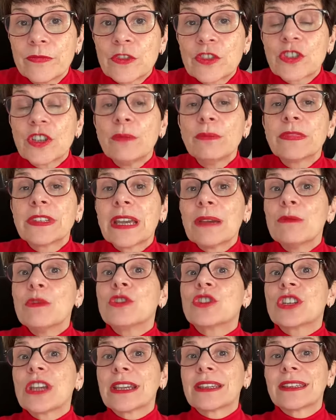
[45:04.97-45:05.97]
sometimes a
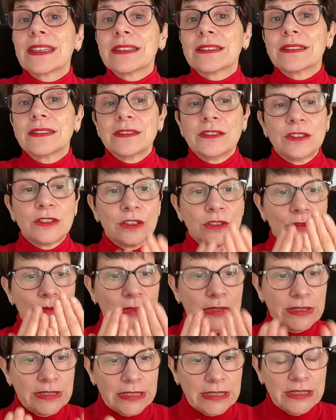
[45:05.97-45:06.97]
jacket, you know,
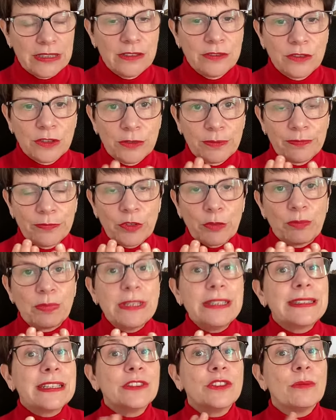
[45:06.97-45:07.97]
with the, the, the
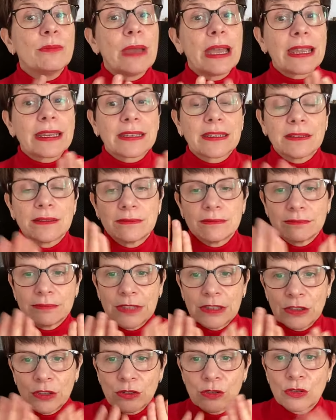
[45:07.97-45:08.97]
pleat at the back
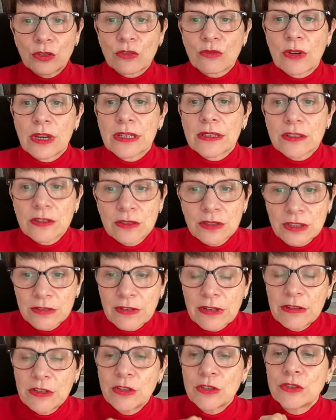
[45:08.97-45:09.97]
and not look right. So it's
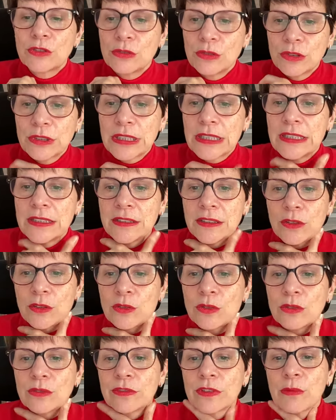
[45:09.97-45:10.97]
very good to look in
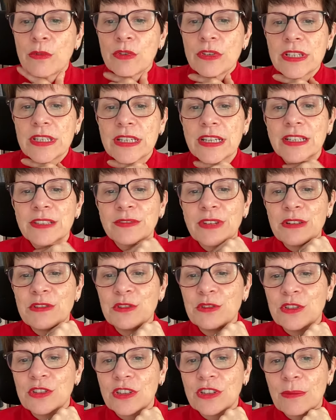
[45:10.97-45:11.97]
all, from all sides. Very
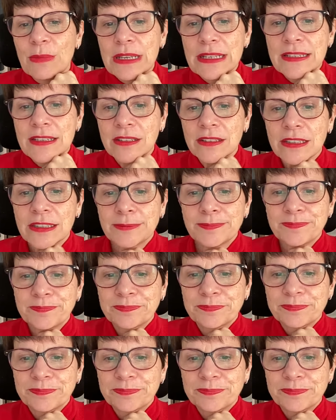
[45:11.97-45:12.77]
good comment, Sandra.